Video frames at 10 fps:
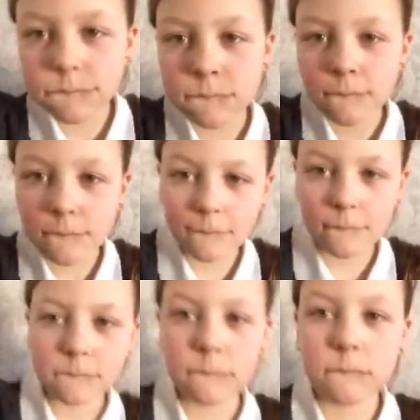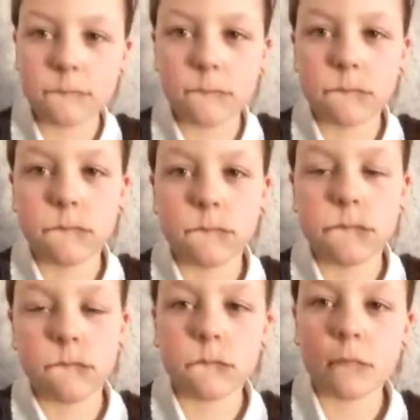what's that for?
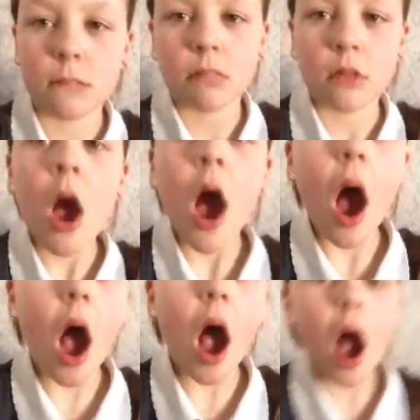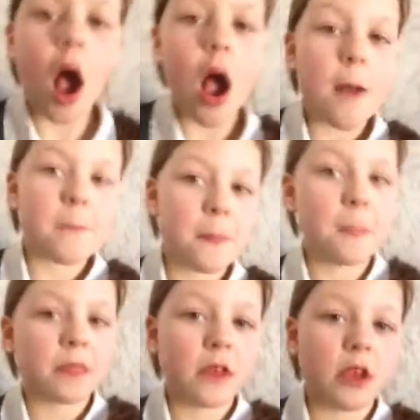Who am I talking to?
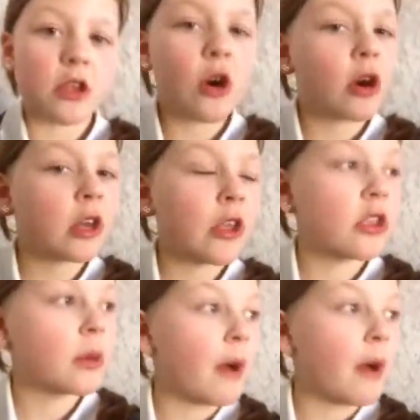You're talking to